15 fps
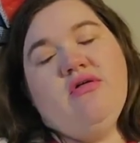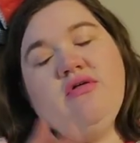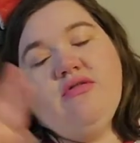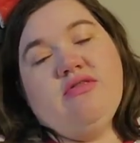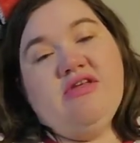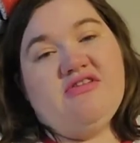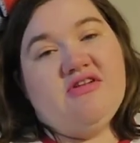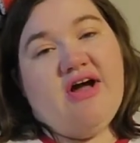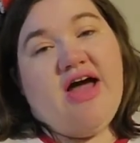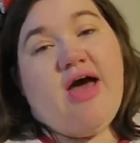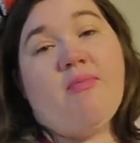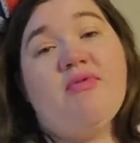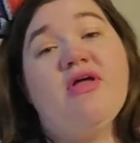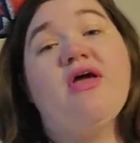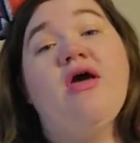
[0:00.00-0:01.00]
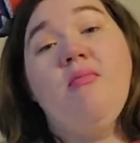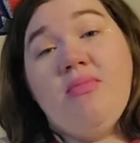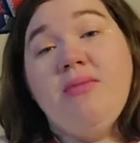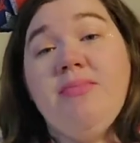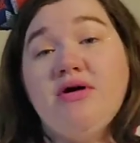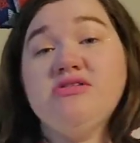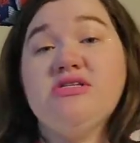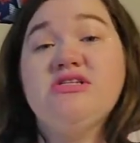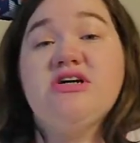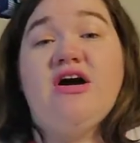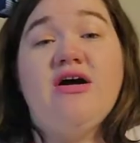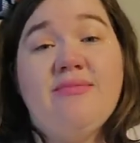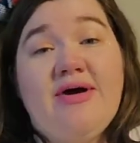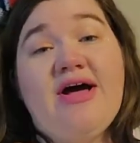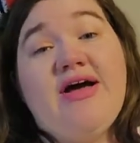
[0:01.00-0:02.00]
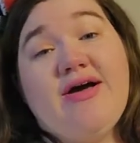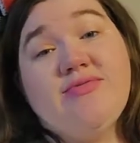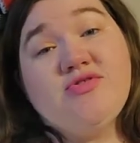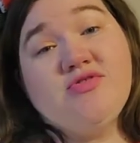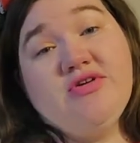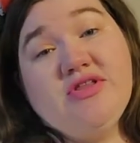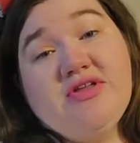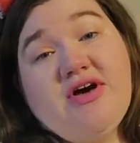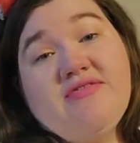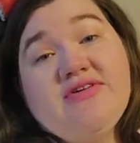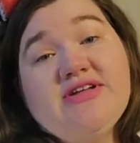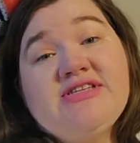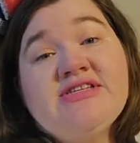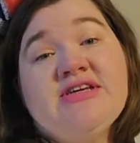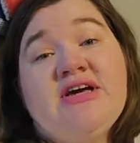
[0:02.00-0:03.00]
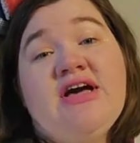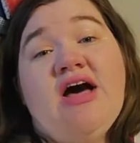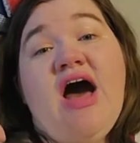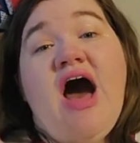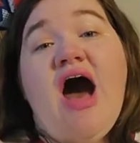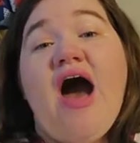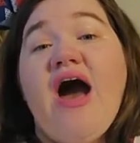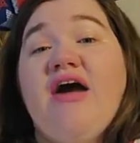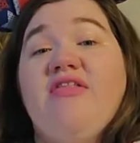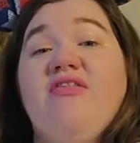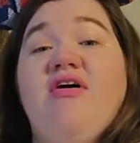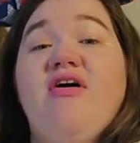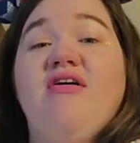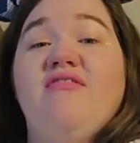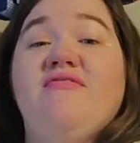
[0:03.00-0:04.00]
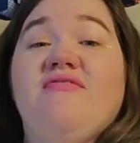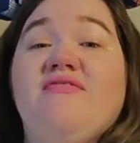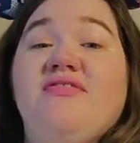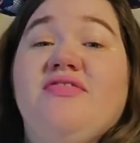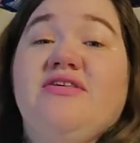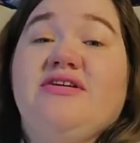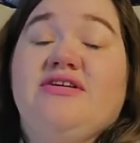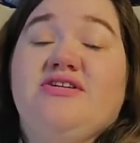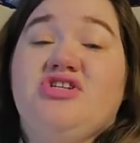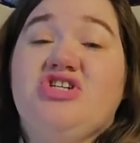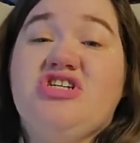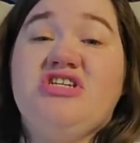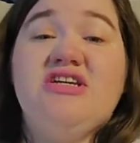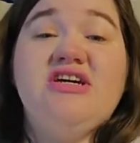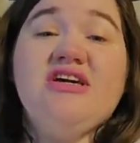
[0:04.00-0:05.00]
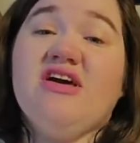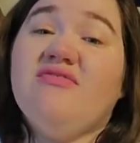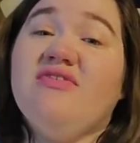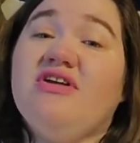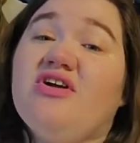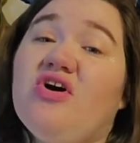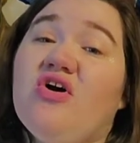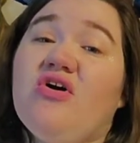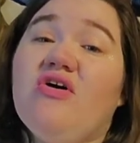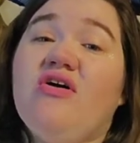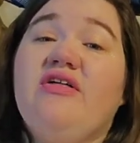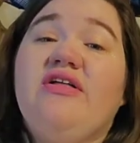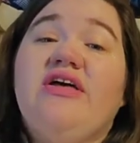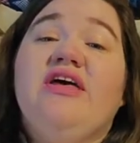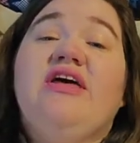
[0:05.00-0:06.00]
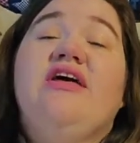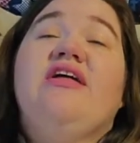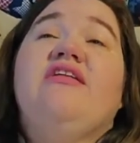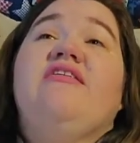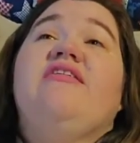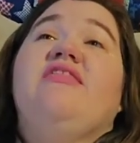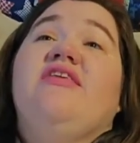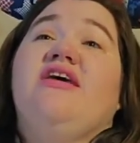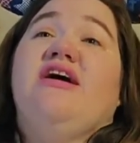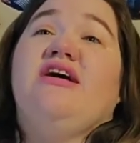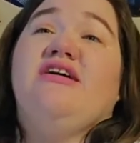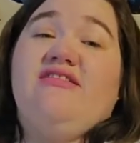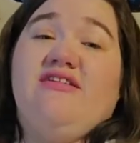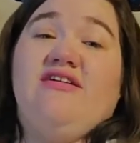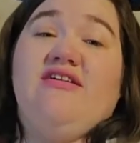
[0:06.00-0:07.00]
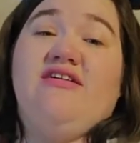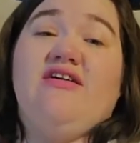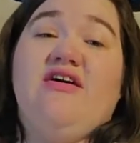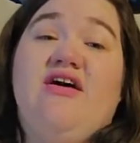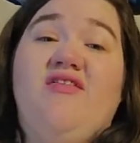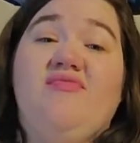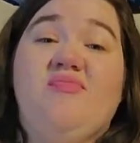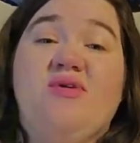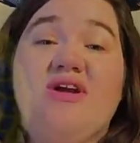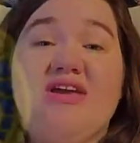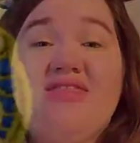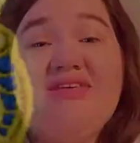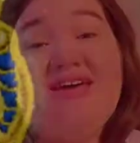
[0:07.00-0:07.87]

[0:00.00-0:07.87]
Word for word: that's not happening. But most of the time, I absolutely love it. I love the shtick of it all and the idea of bringing the